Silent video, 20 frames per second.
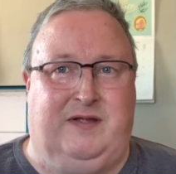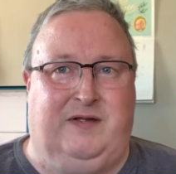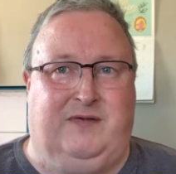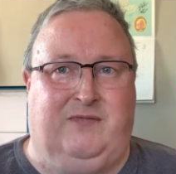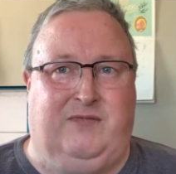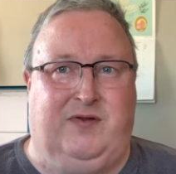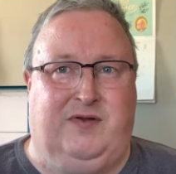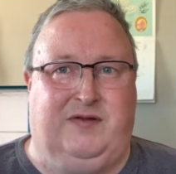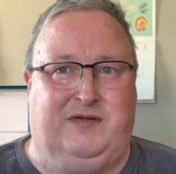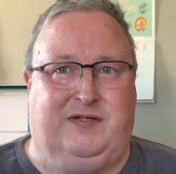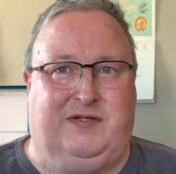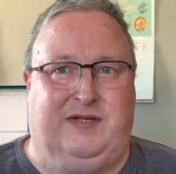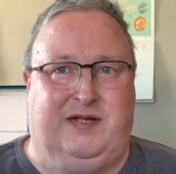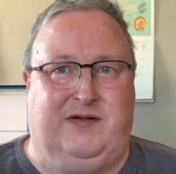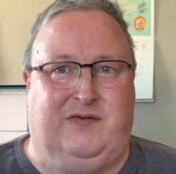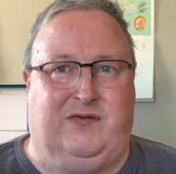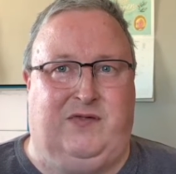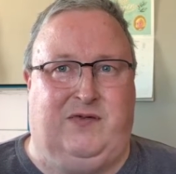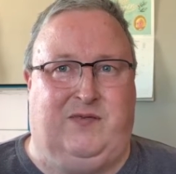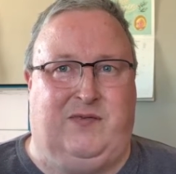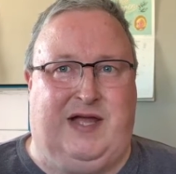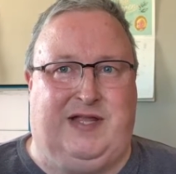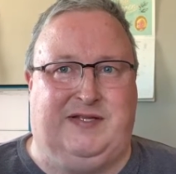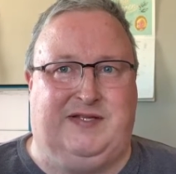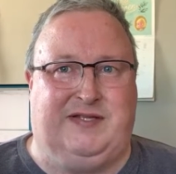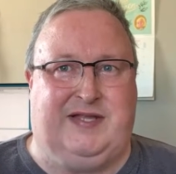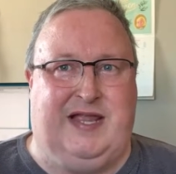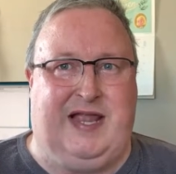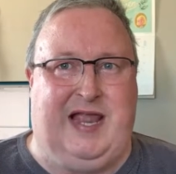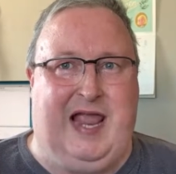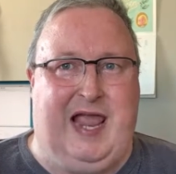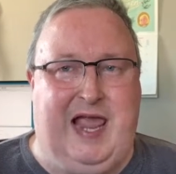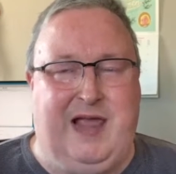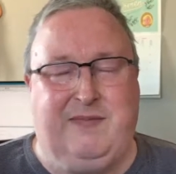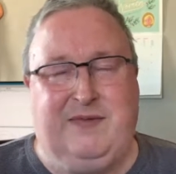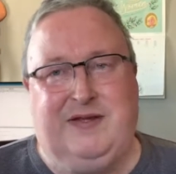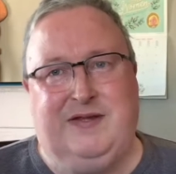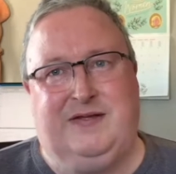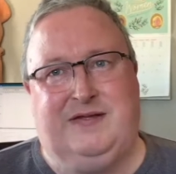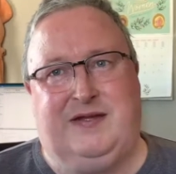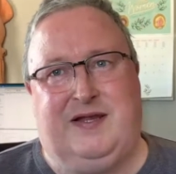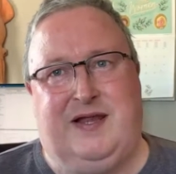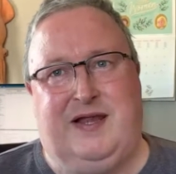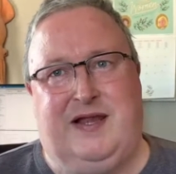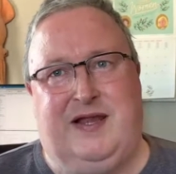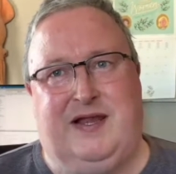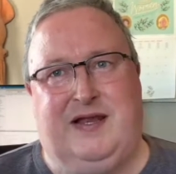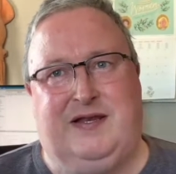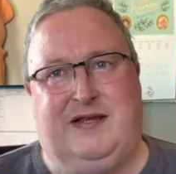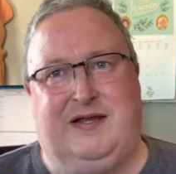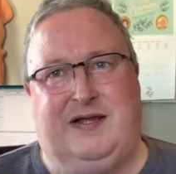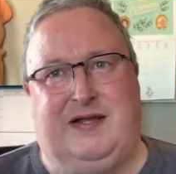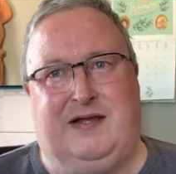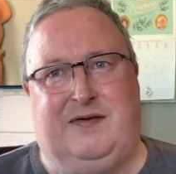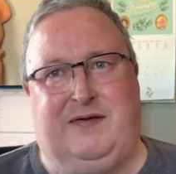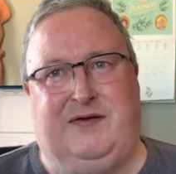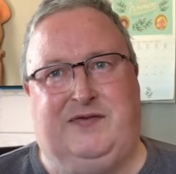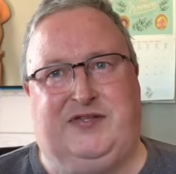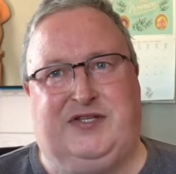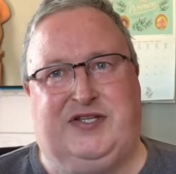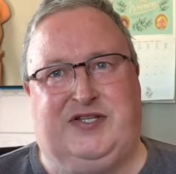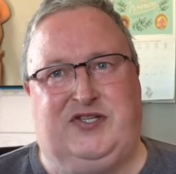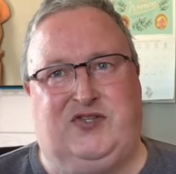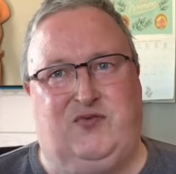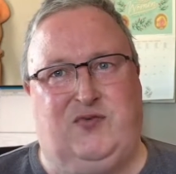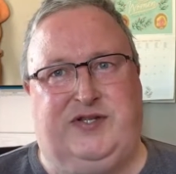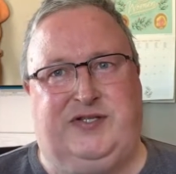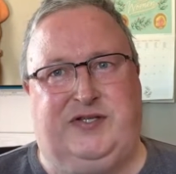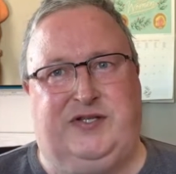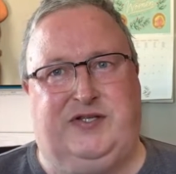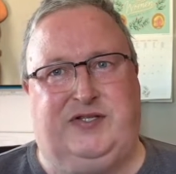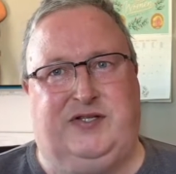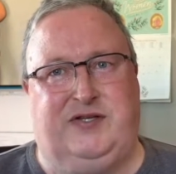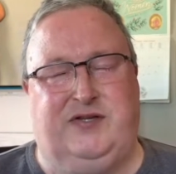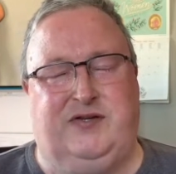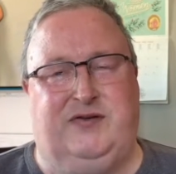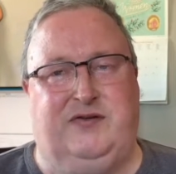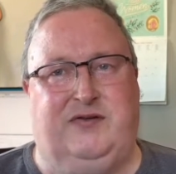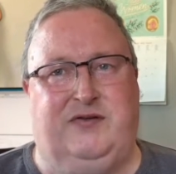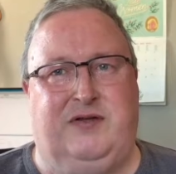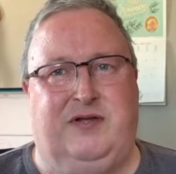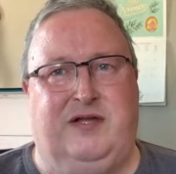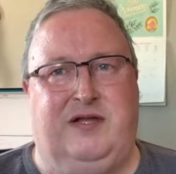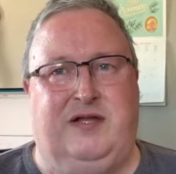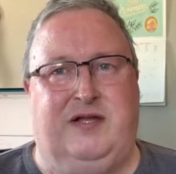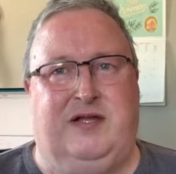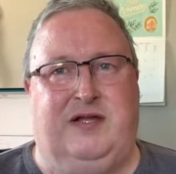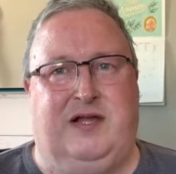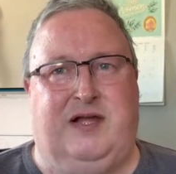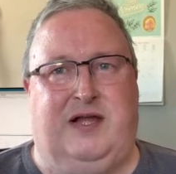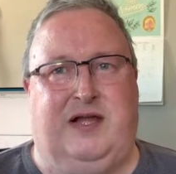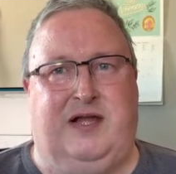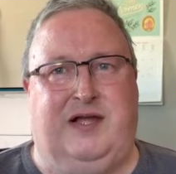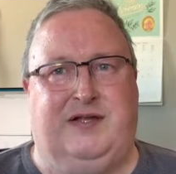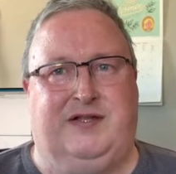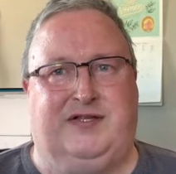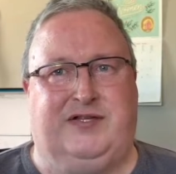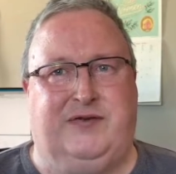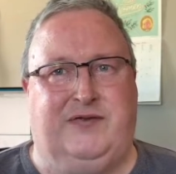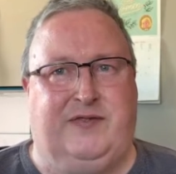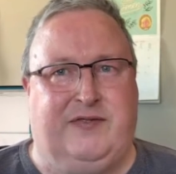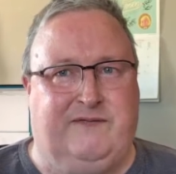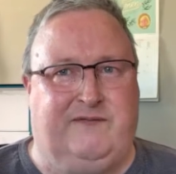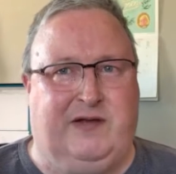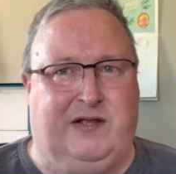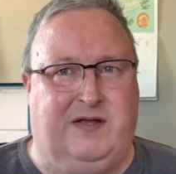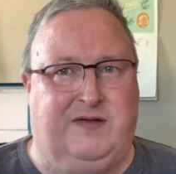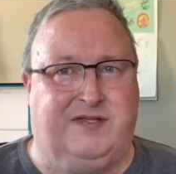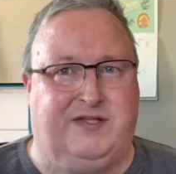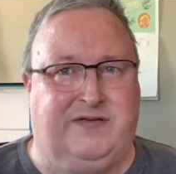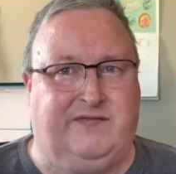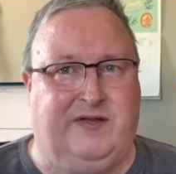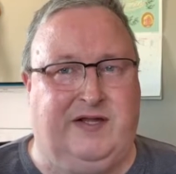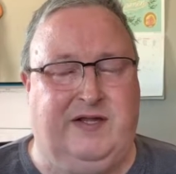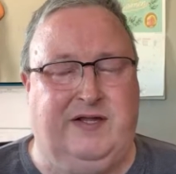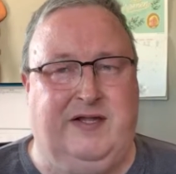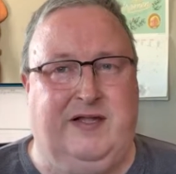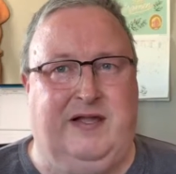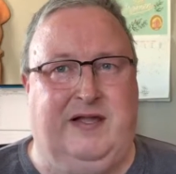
ones that happened, and it was just twisted to suit the philosophy.